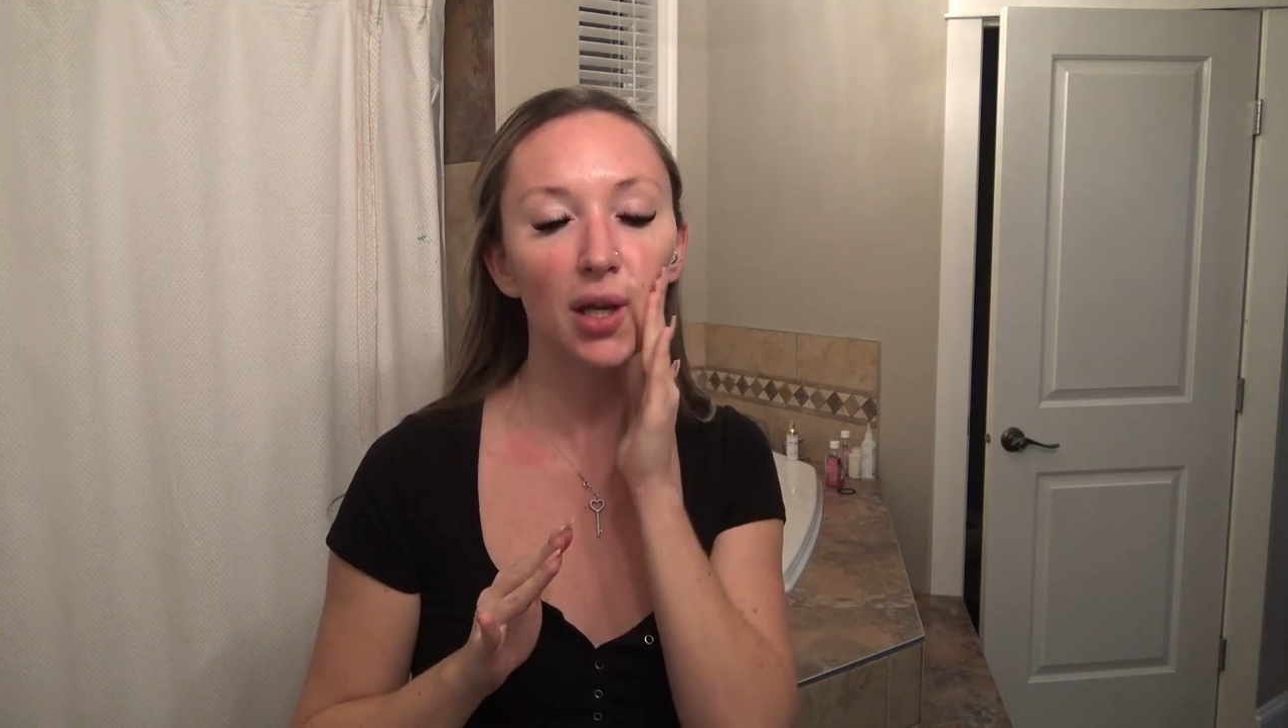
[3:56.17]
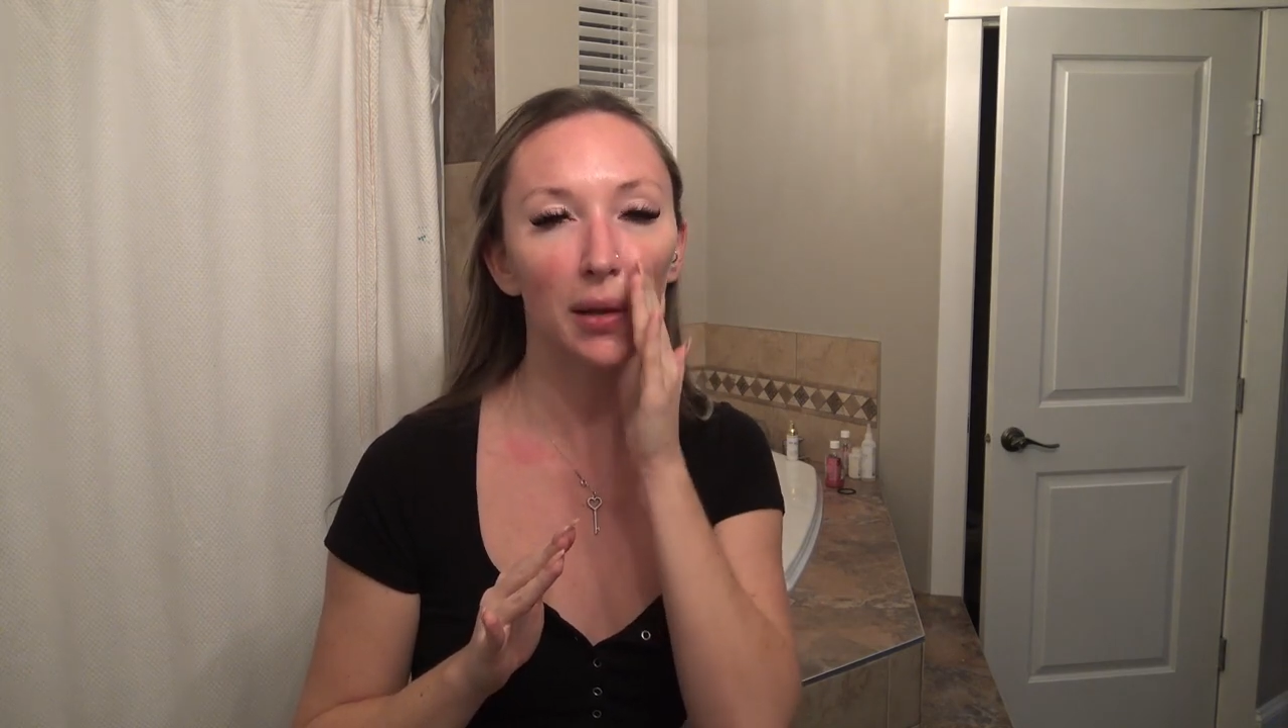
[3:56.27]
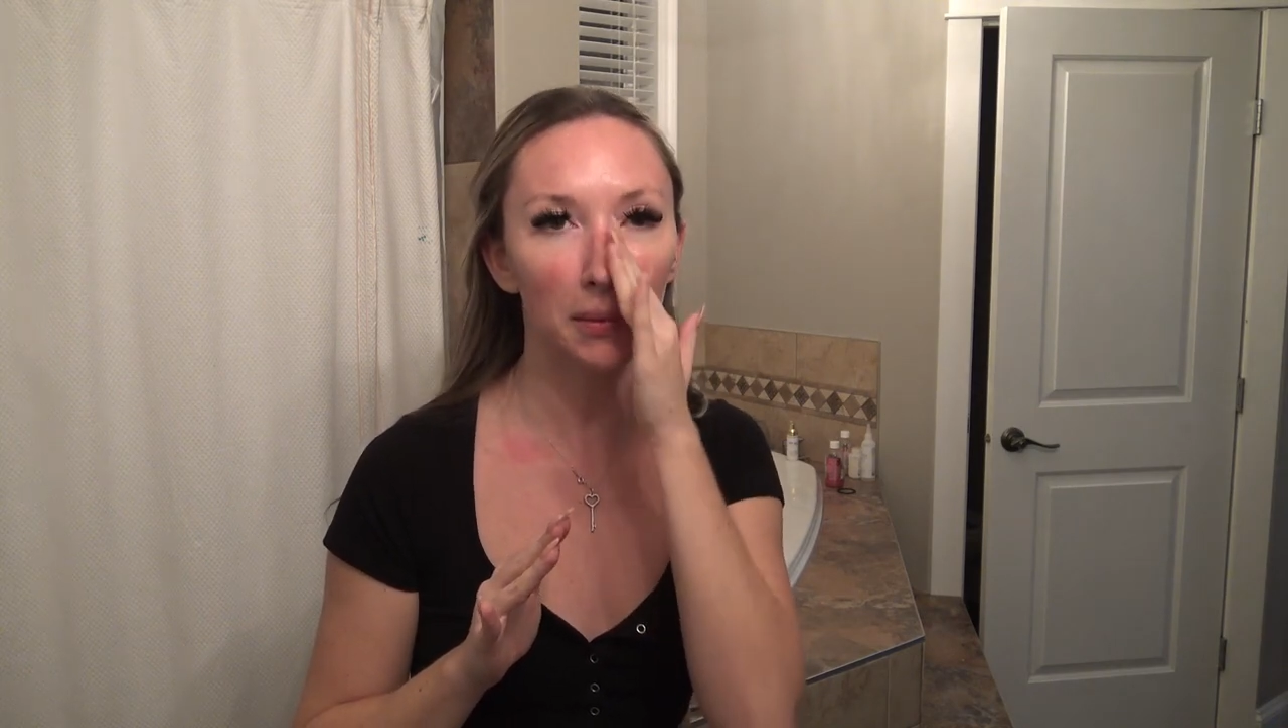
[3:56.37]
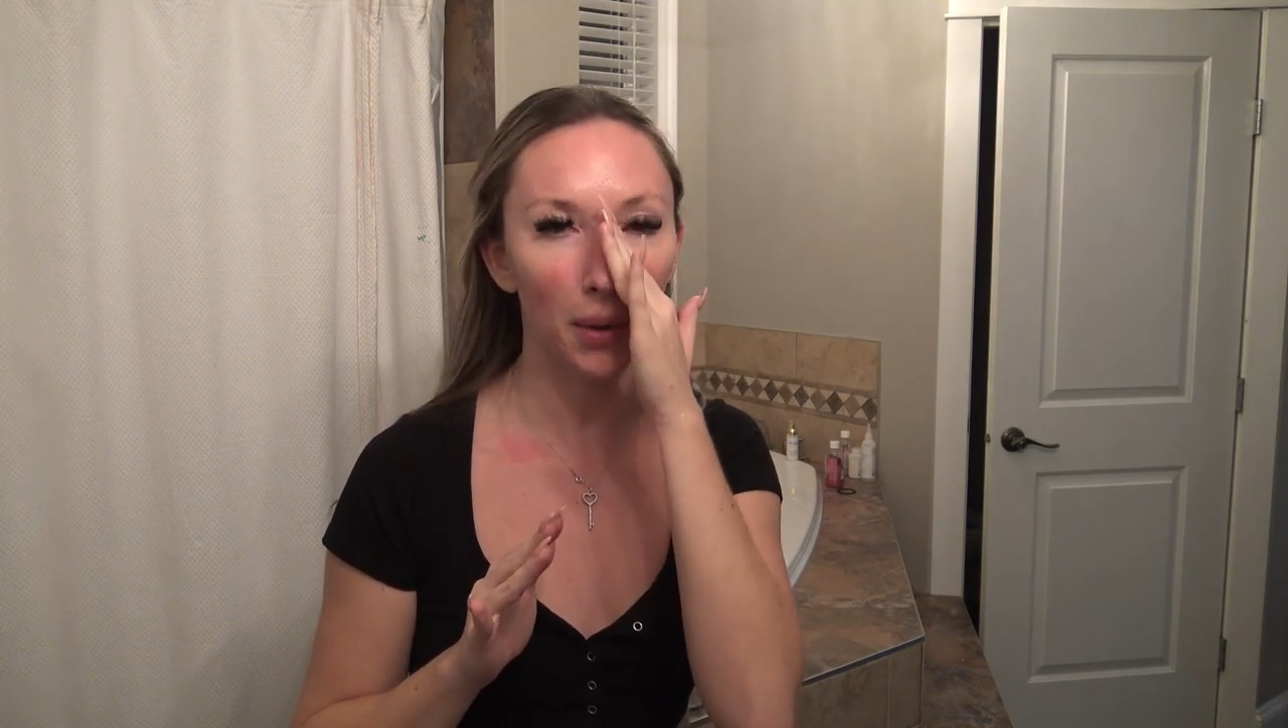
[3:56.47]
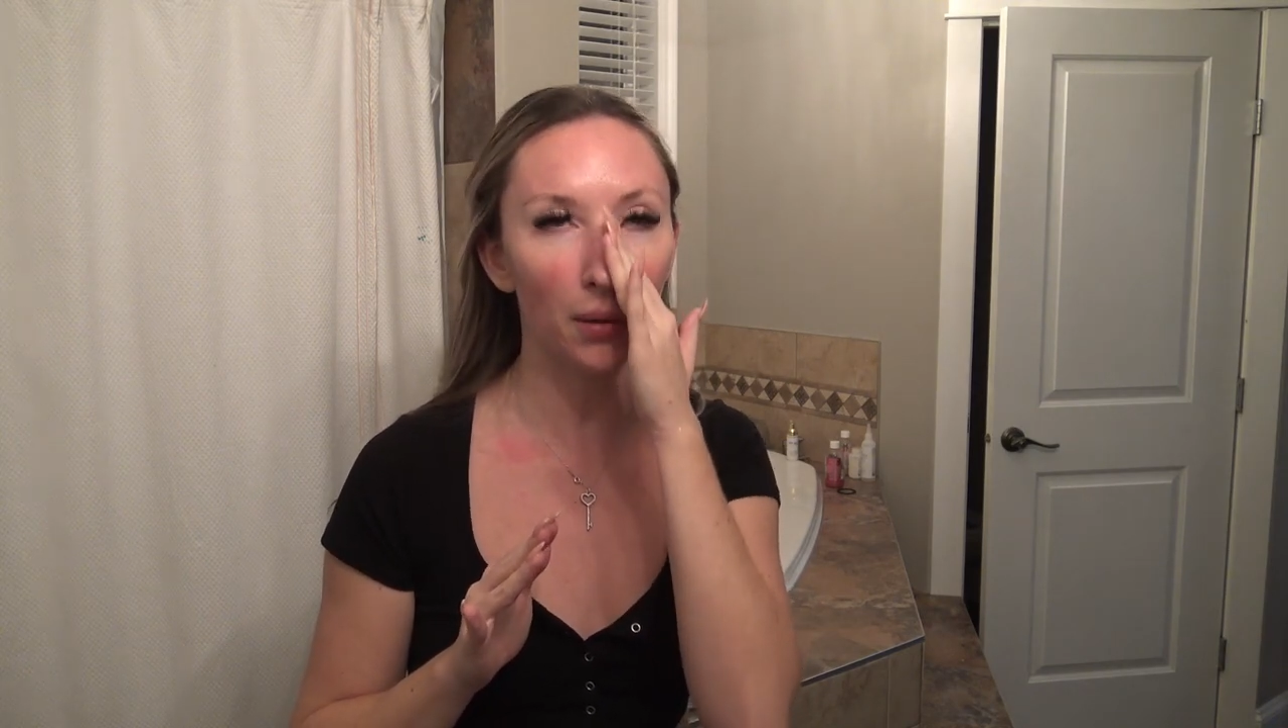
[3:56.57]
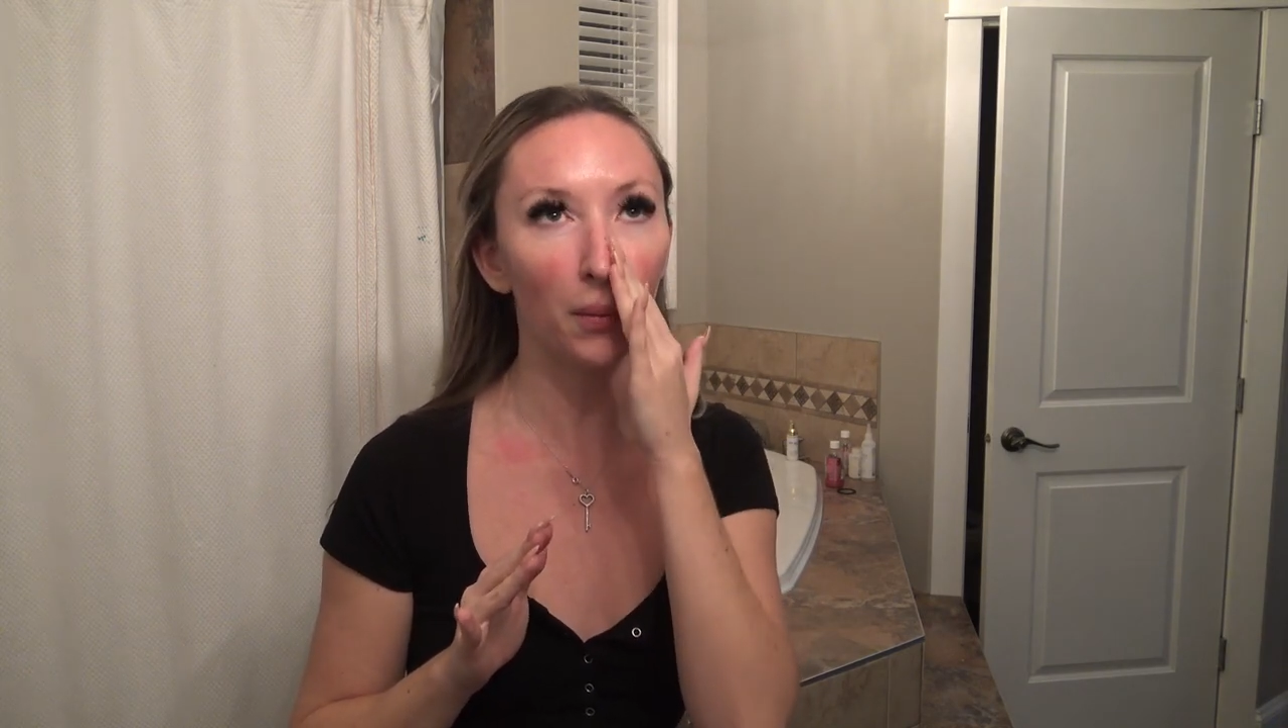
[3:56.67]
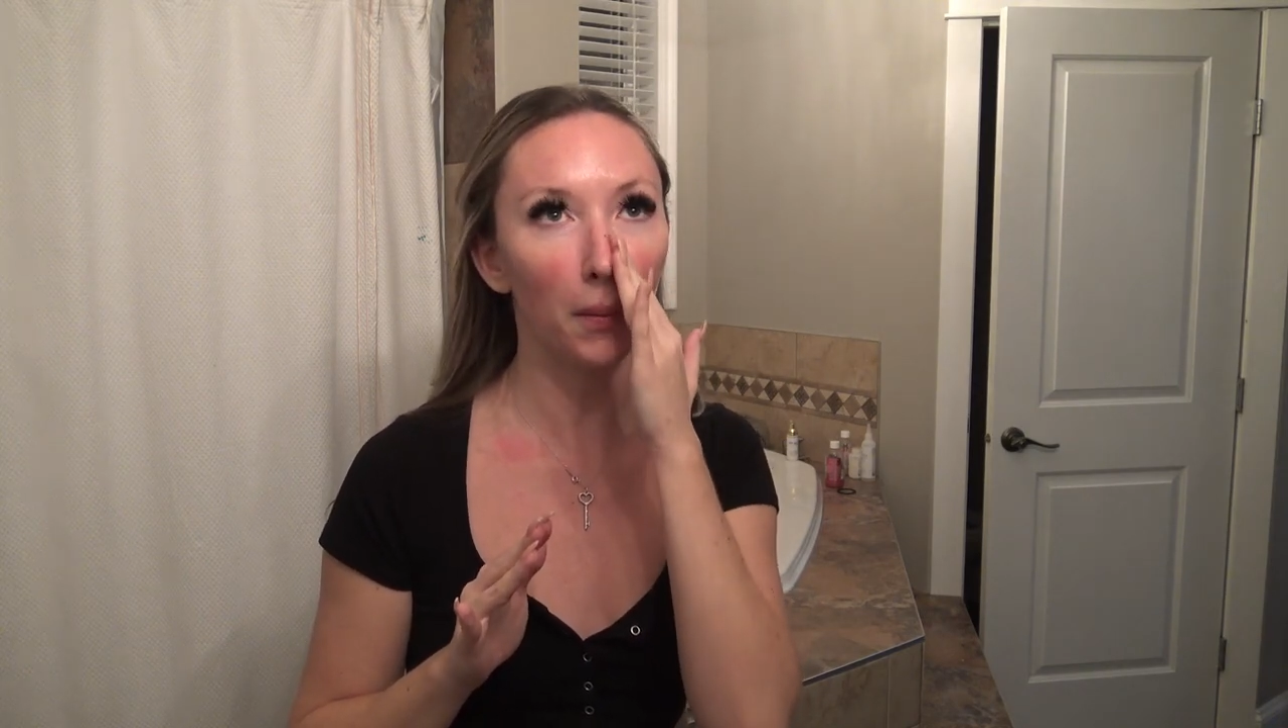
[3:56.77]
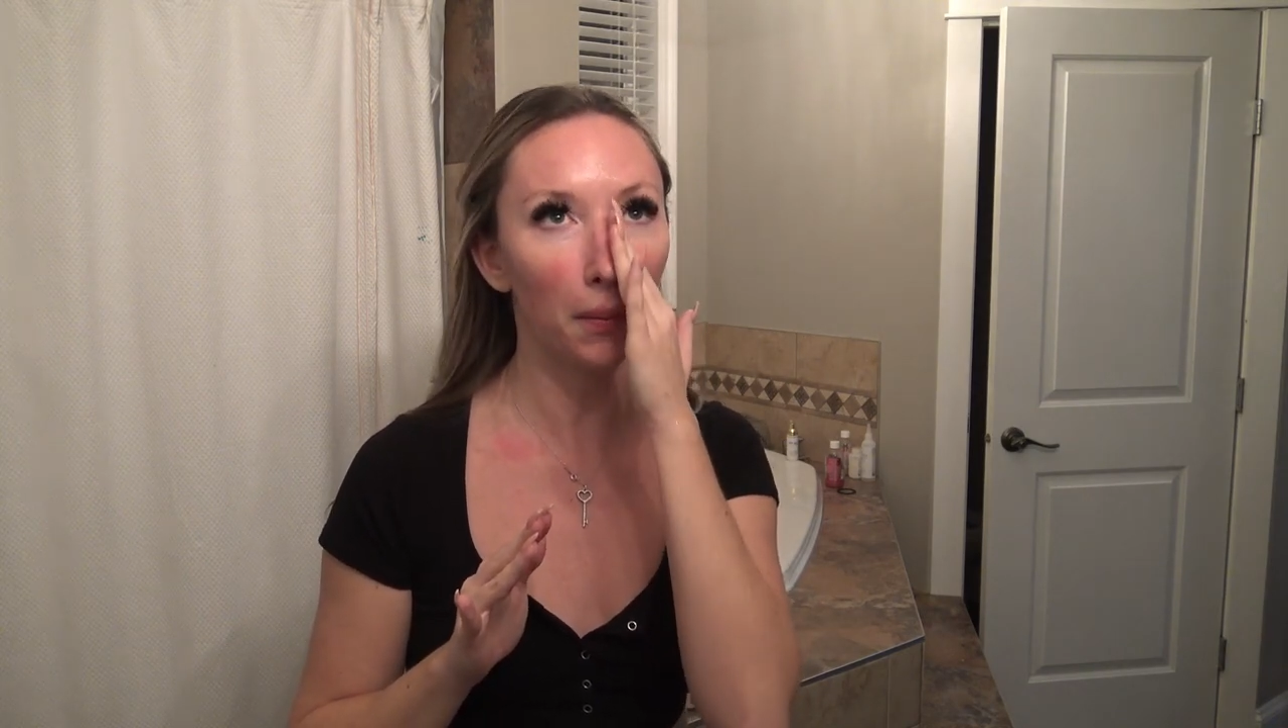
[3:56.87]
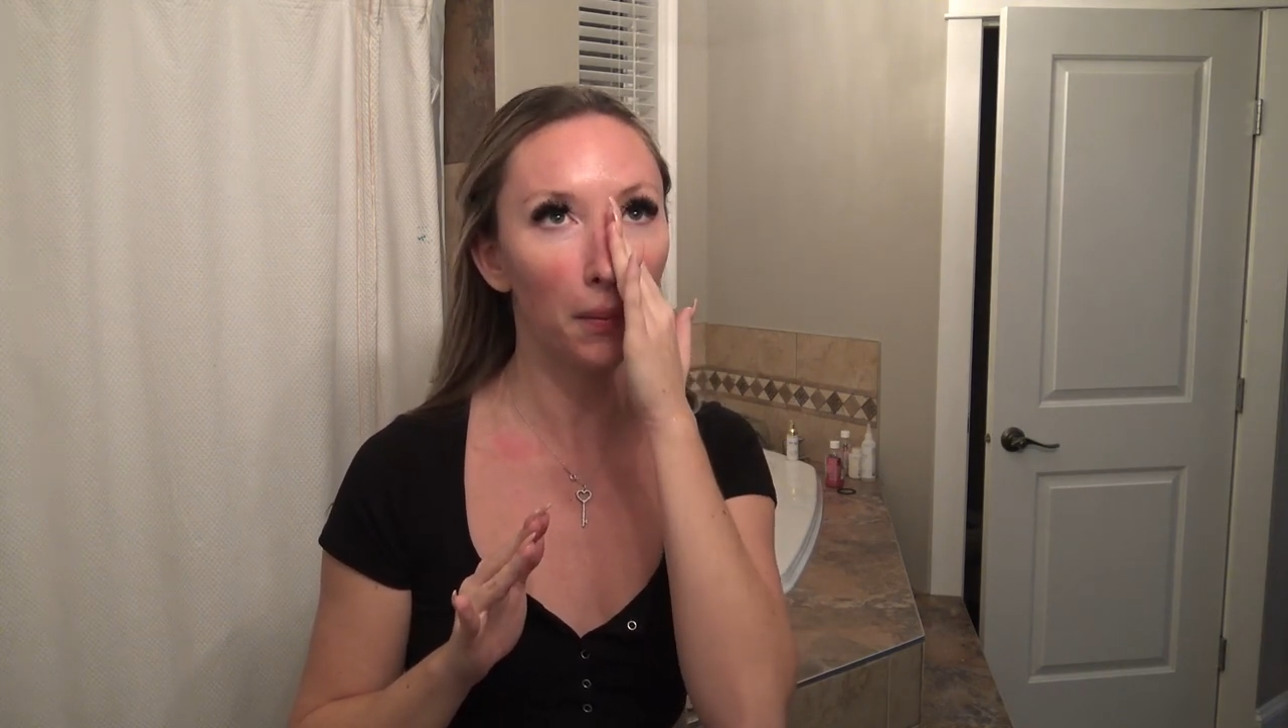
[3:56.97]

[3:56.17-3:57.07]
had them on